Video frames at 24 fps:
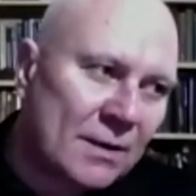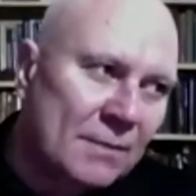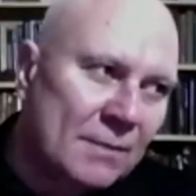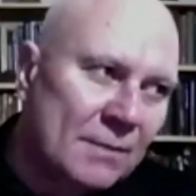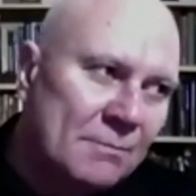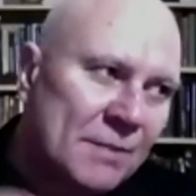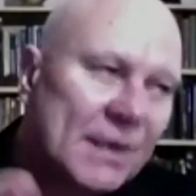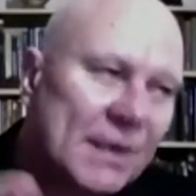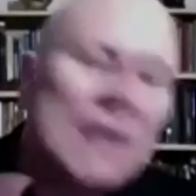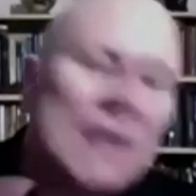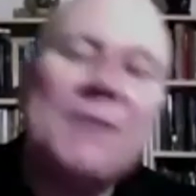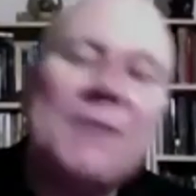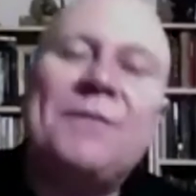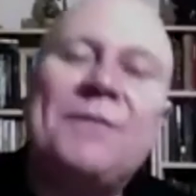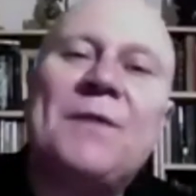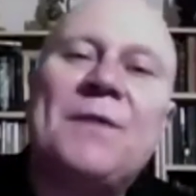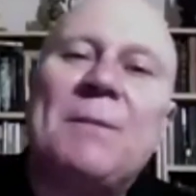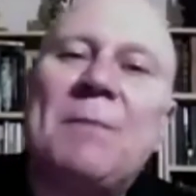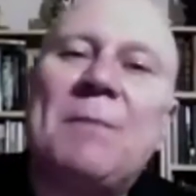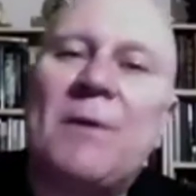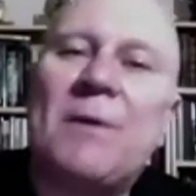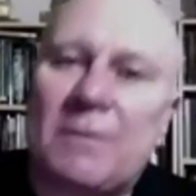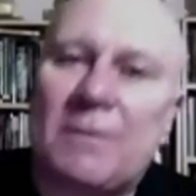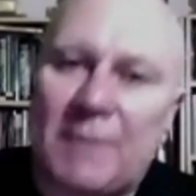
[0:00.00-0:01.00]
Beneath the
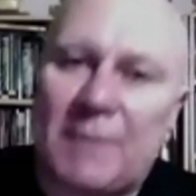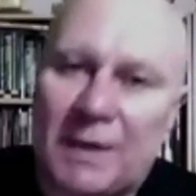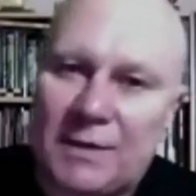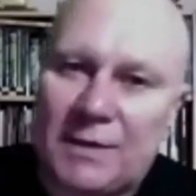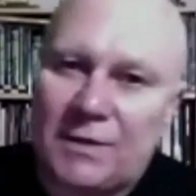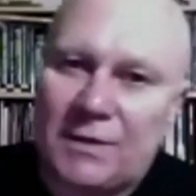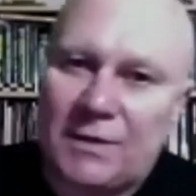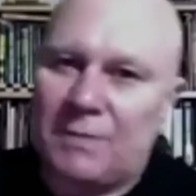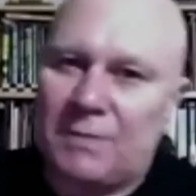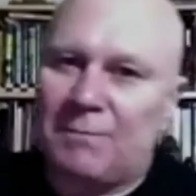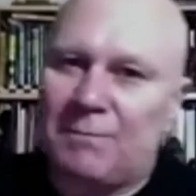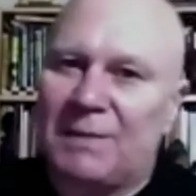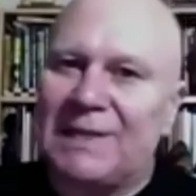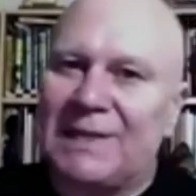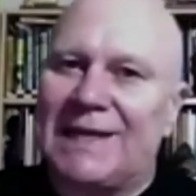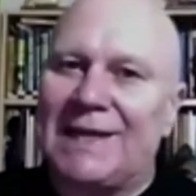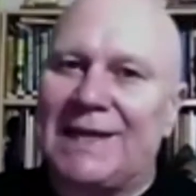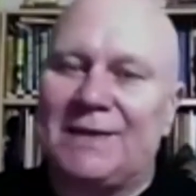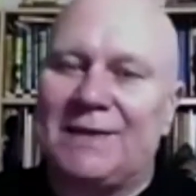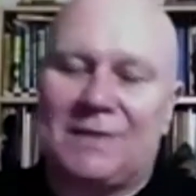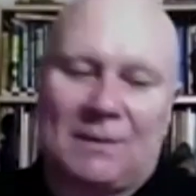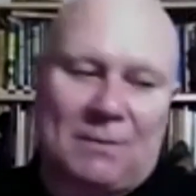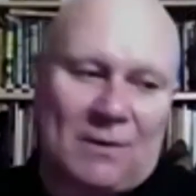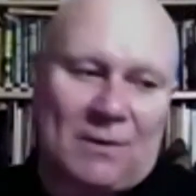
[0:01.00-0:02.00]
Pyramids. Beneath
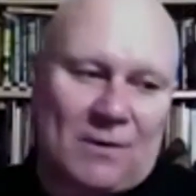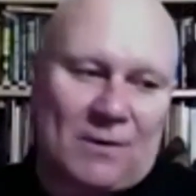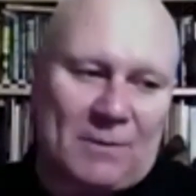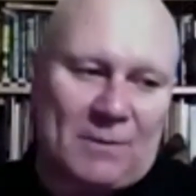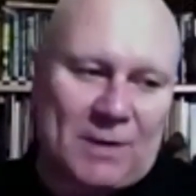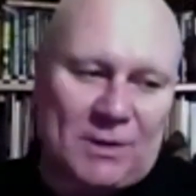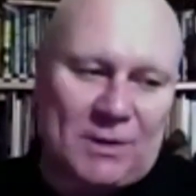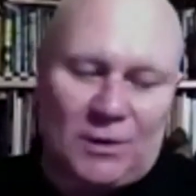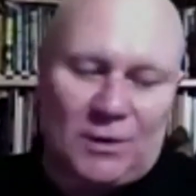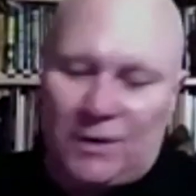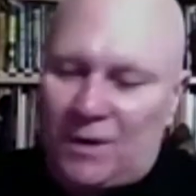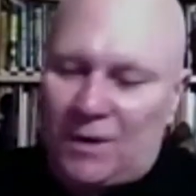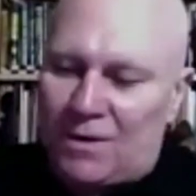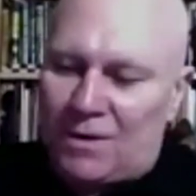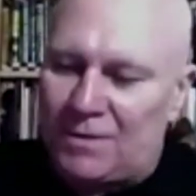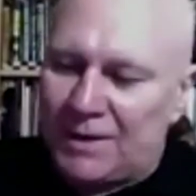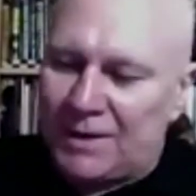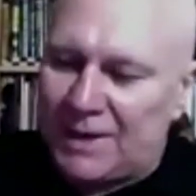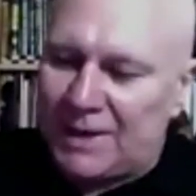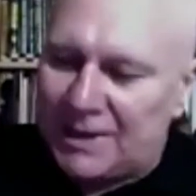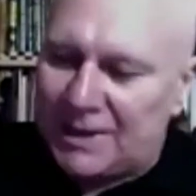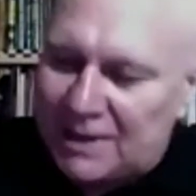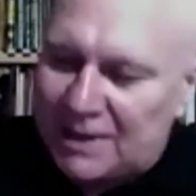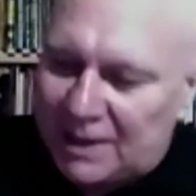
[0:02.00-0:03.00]
the Pyramids. You can't
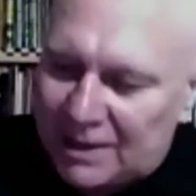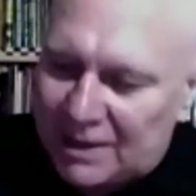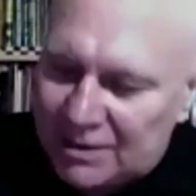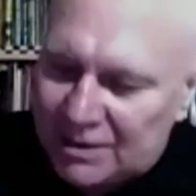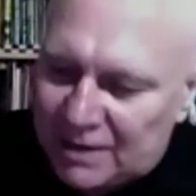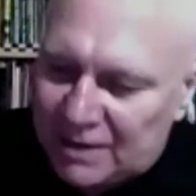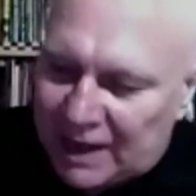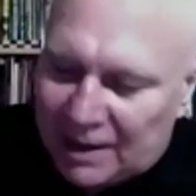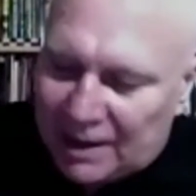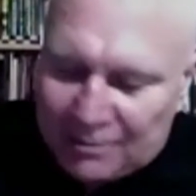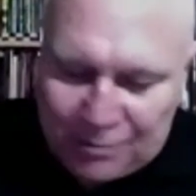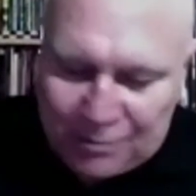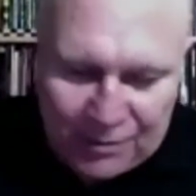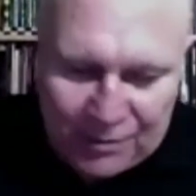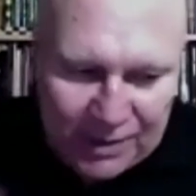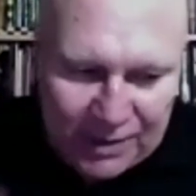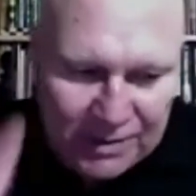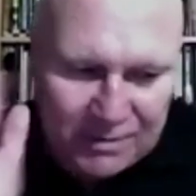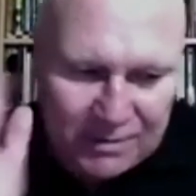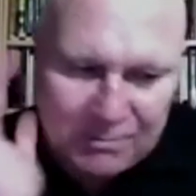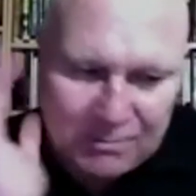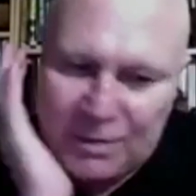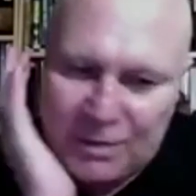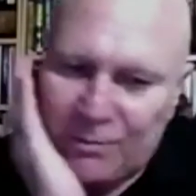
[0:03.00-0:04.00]
get it. It's out of print,
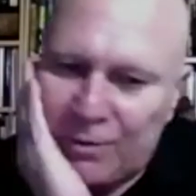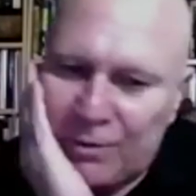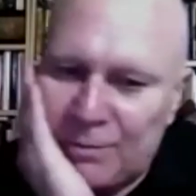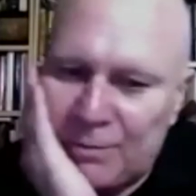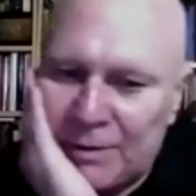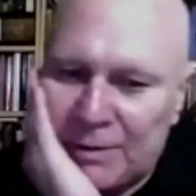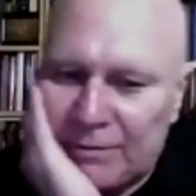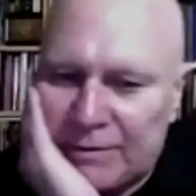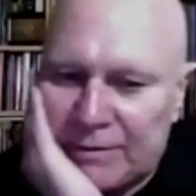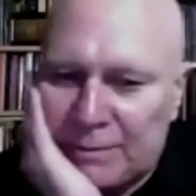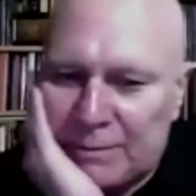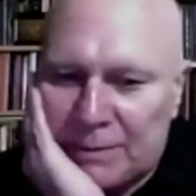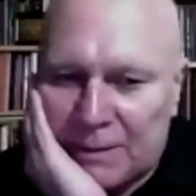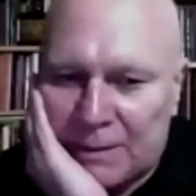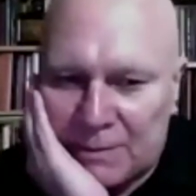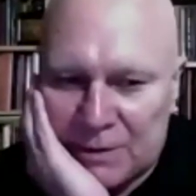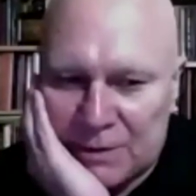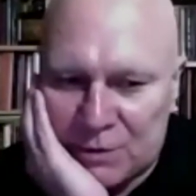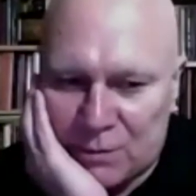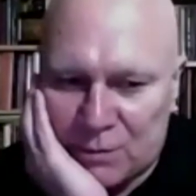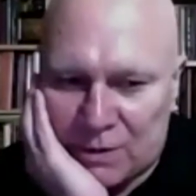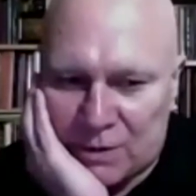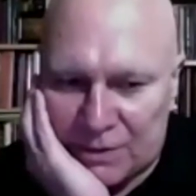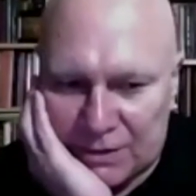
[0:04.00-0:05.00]
but it will be
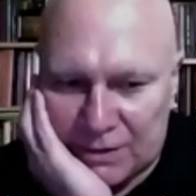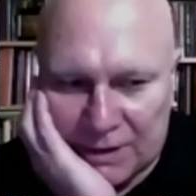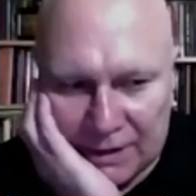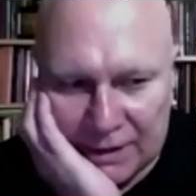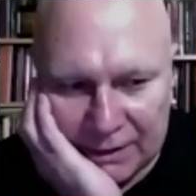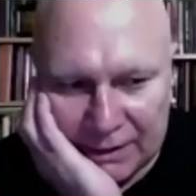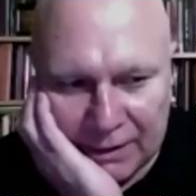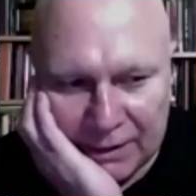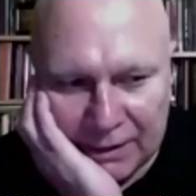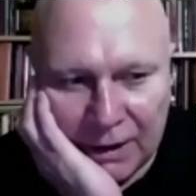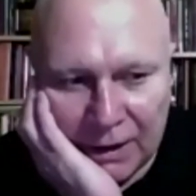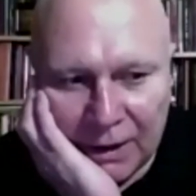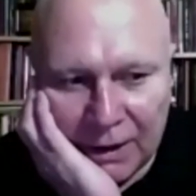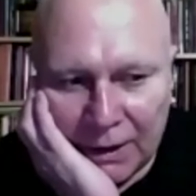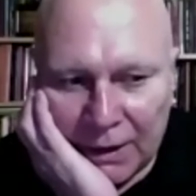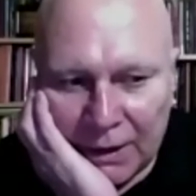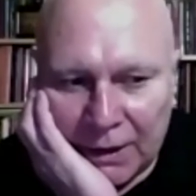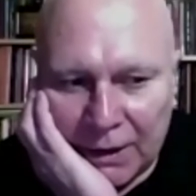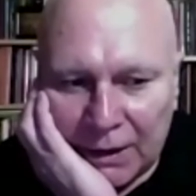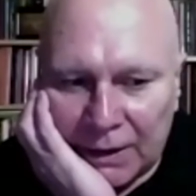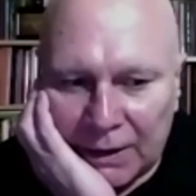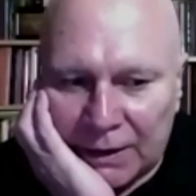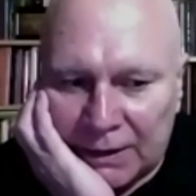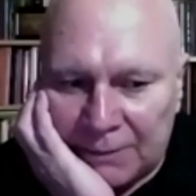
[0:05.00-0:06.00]
republished one day.
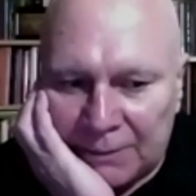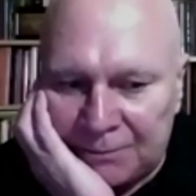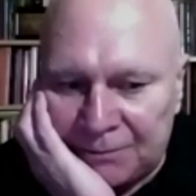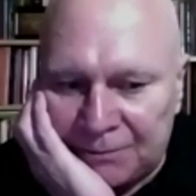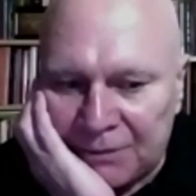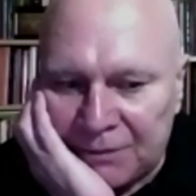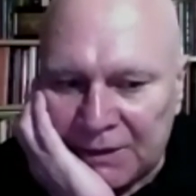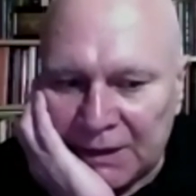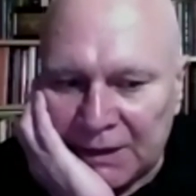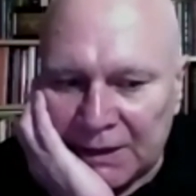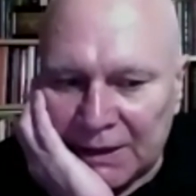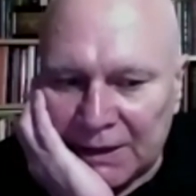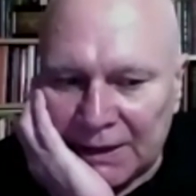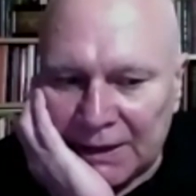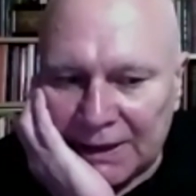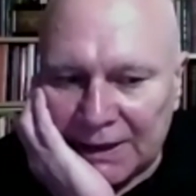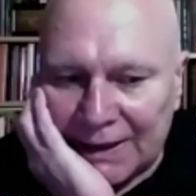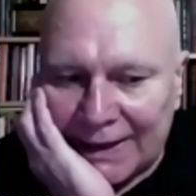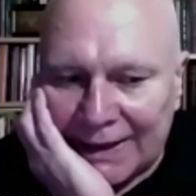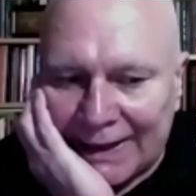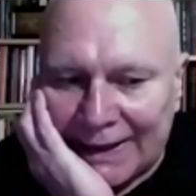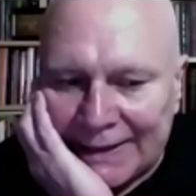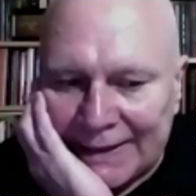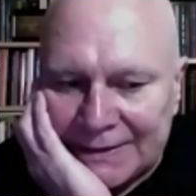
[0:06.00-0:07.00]

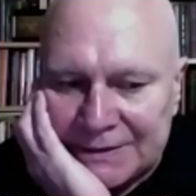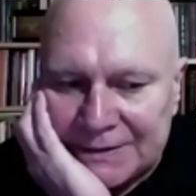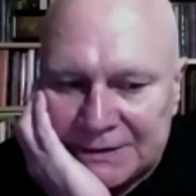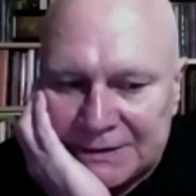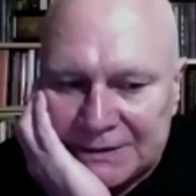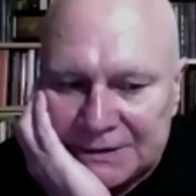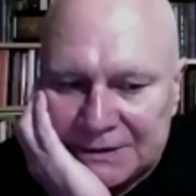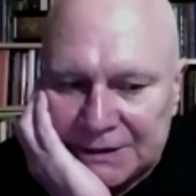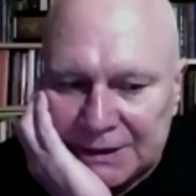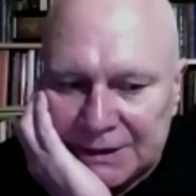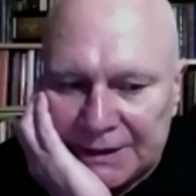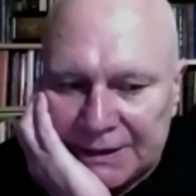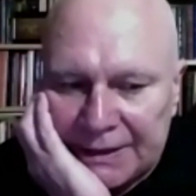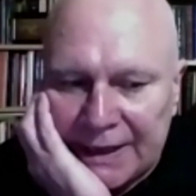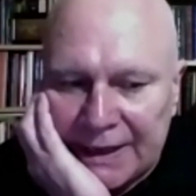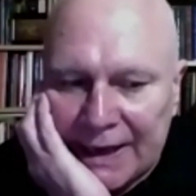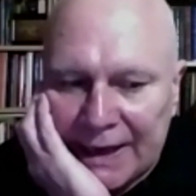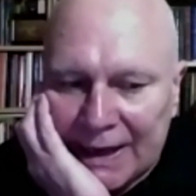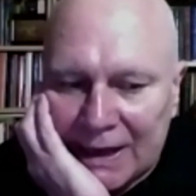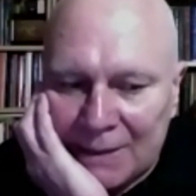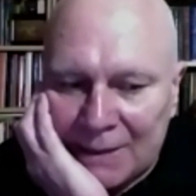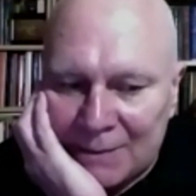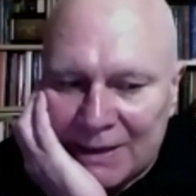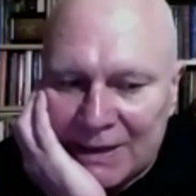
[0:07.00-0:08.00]
And yeah,
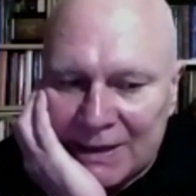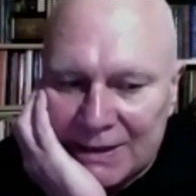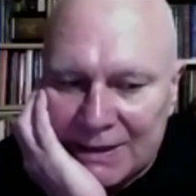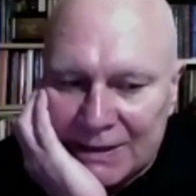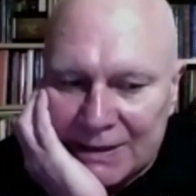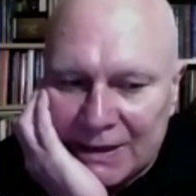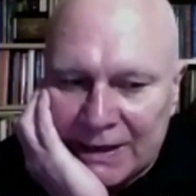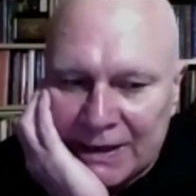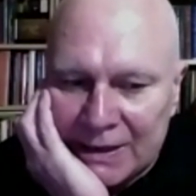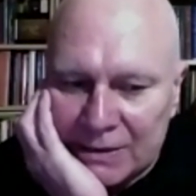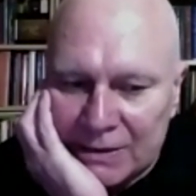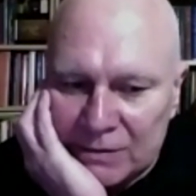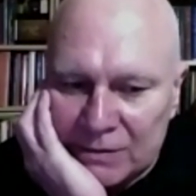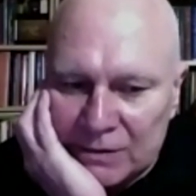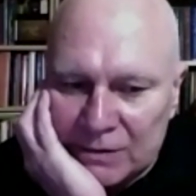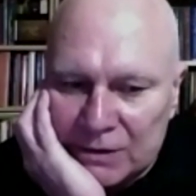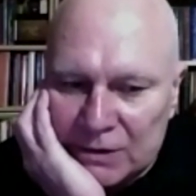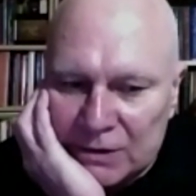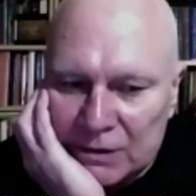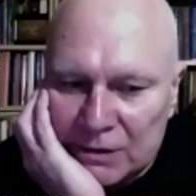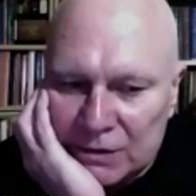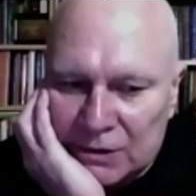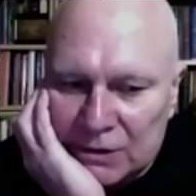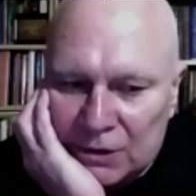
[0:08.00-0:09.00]
I mean, it
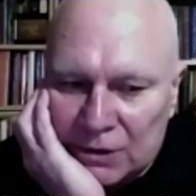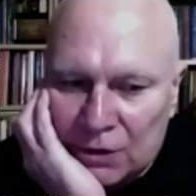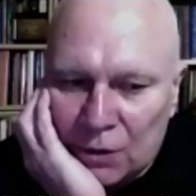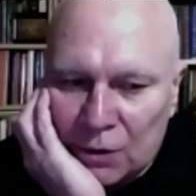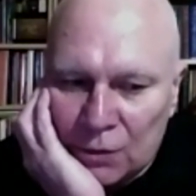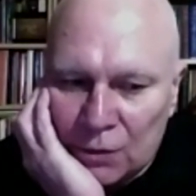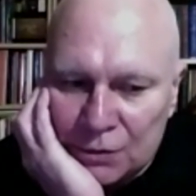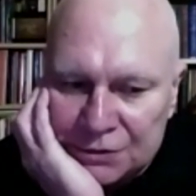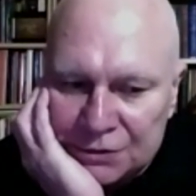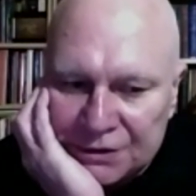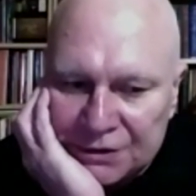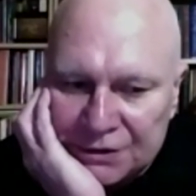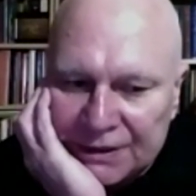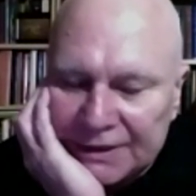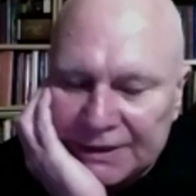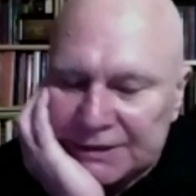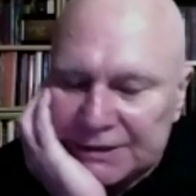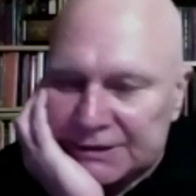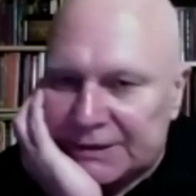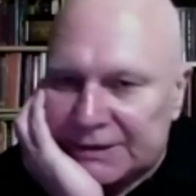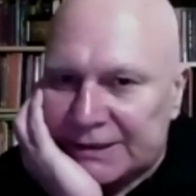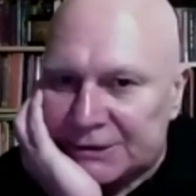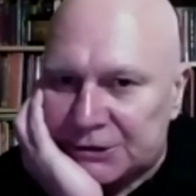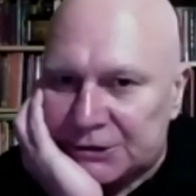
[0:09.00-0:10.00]
caused an
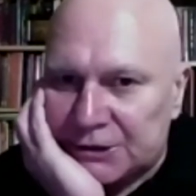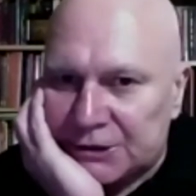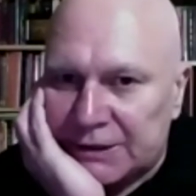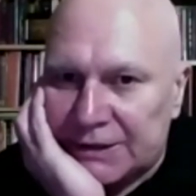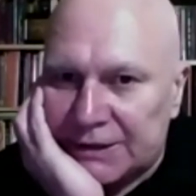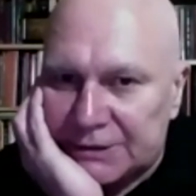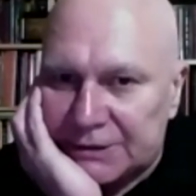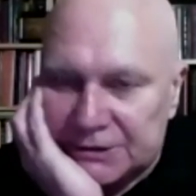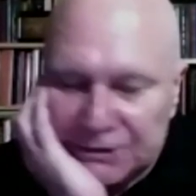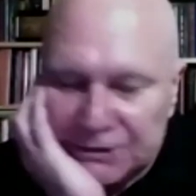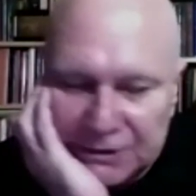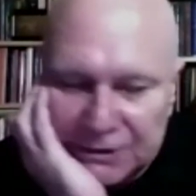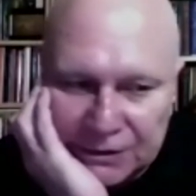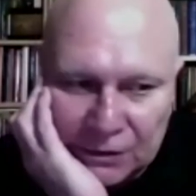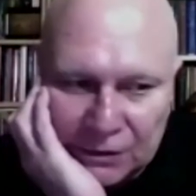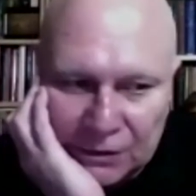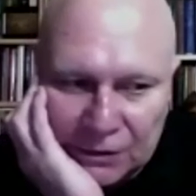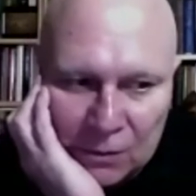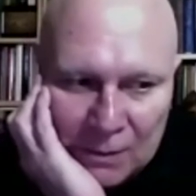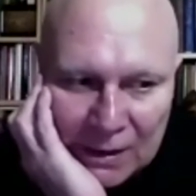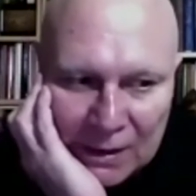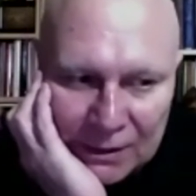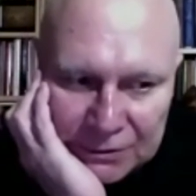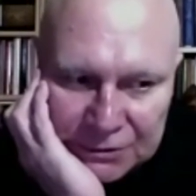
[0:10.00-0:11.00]
international incident
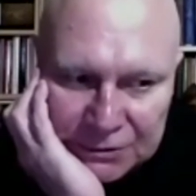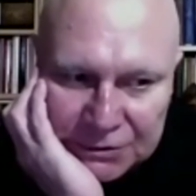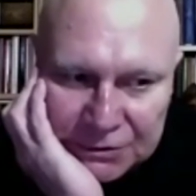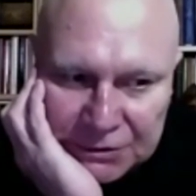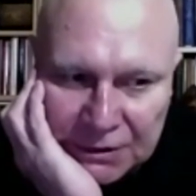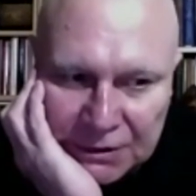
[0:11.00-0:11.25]
almost.